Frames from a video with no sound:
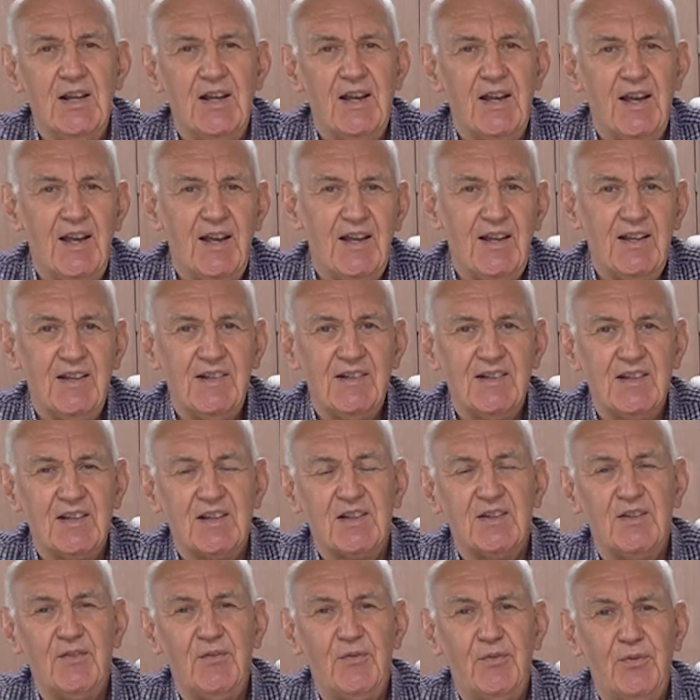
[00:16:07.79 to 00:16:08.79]
and it
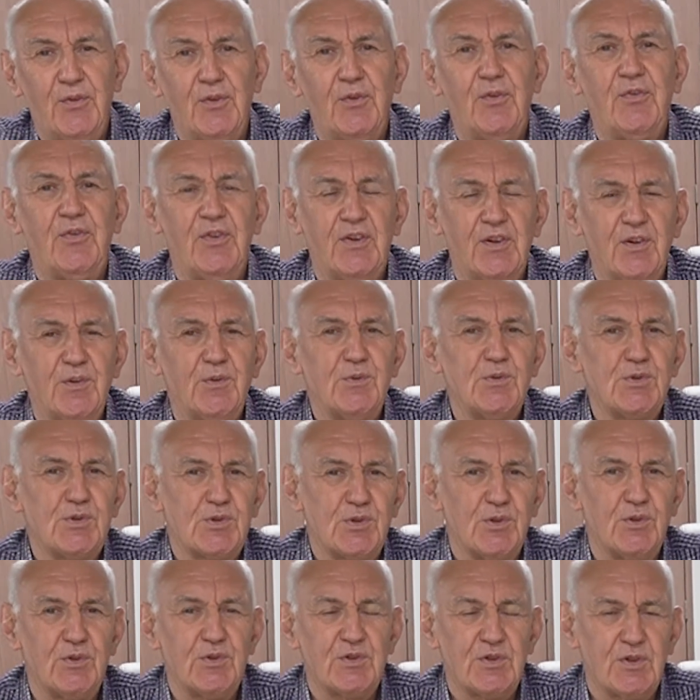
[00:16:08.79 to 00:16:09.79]
can fulfill all
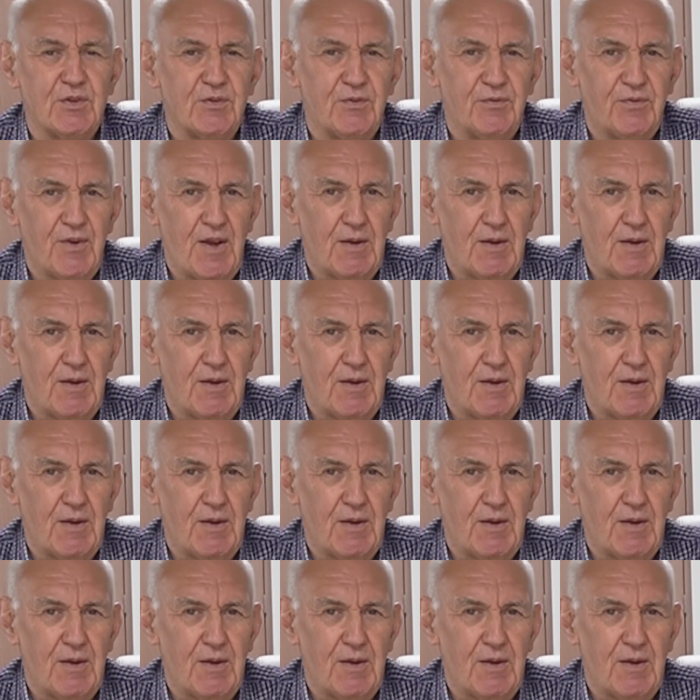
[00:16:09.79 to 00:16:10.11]
sorts of